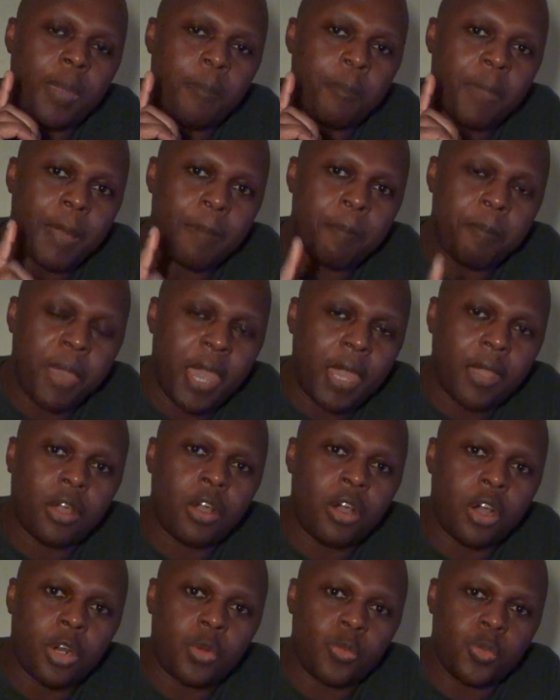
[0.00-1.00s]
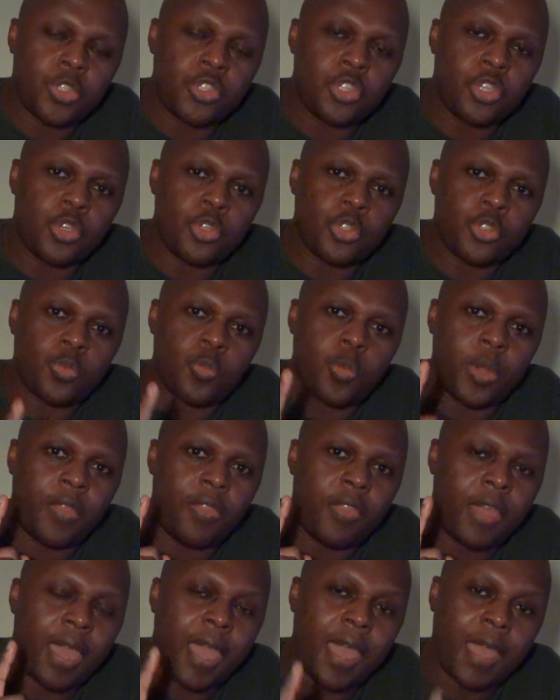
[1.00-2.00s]
my bank card was used, where
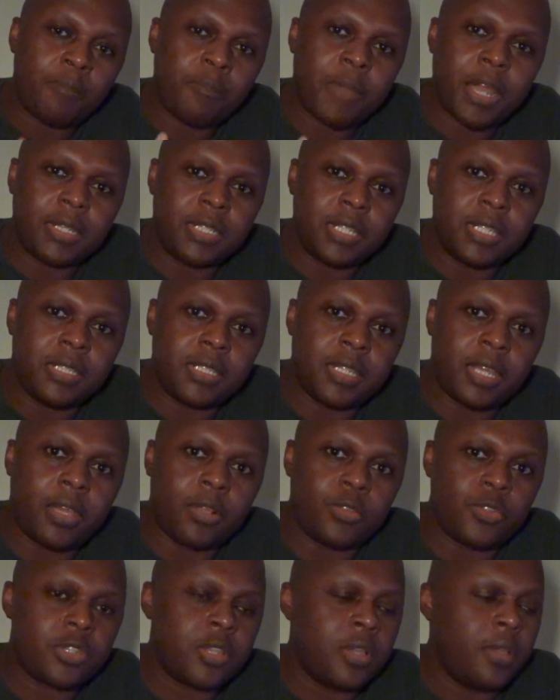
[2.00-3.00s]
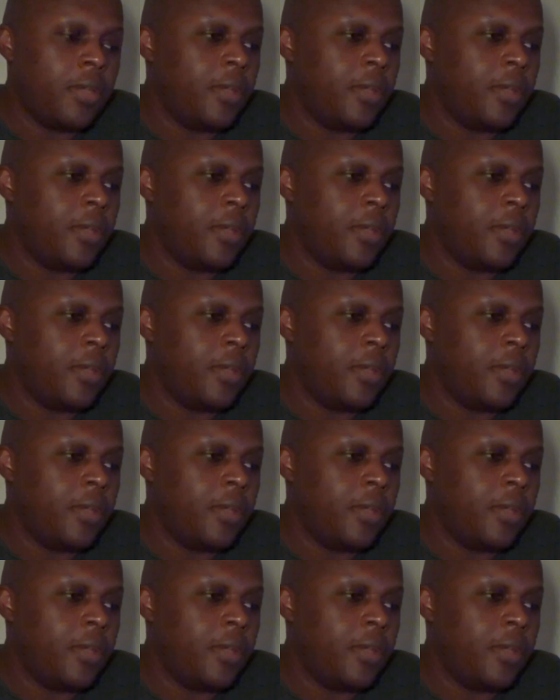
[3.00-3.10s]
they had my details.